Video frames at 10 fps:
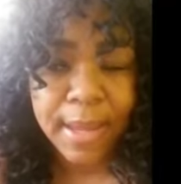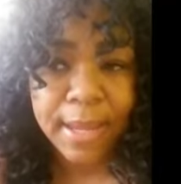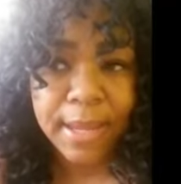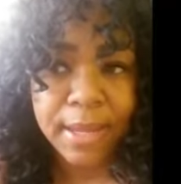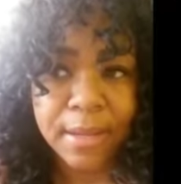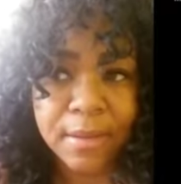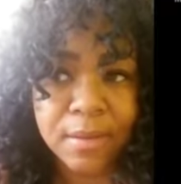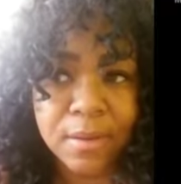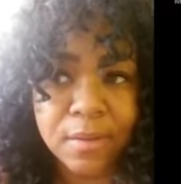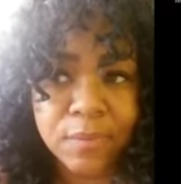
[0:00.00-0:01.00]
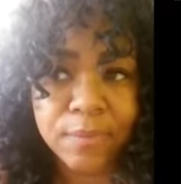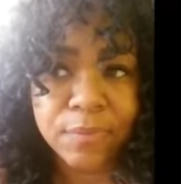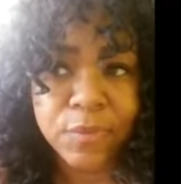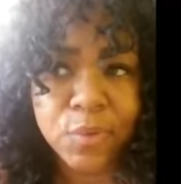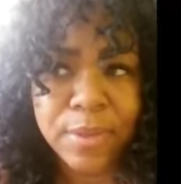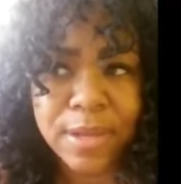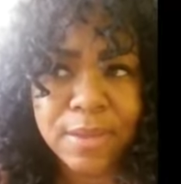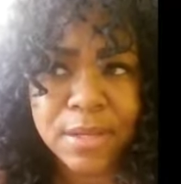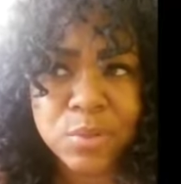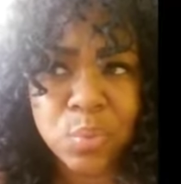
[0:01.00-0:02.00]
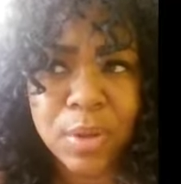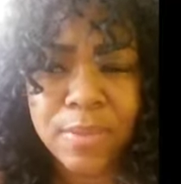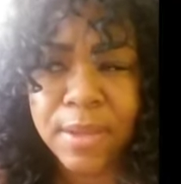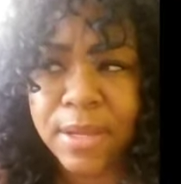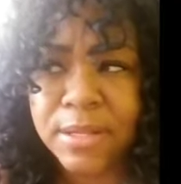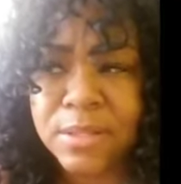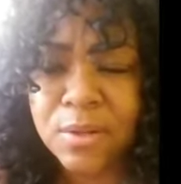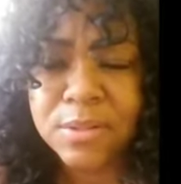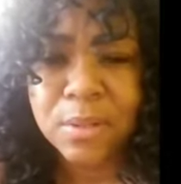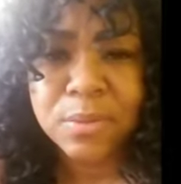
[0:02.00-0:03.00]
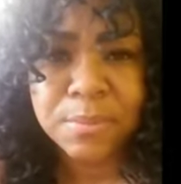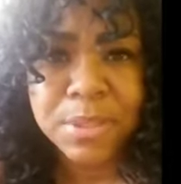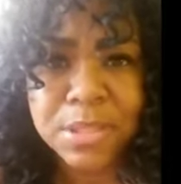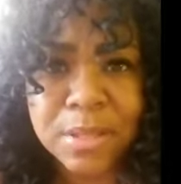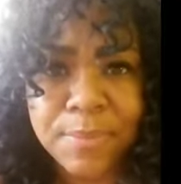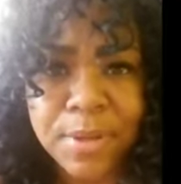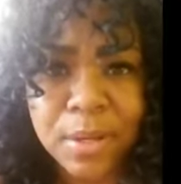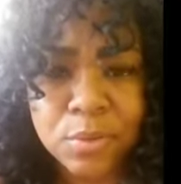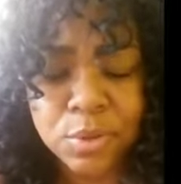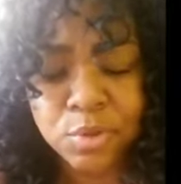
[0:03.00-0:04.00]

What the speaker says: and you think that it's one thing and it turns out to be something else.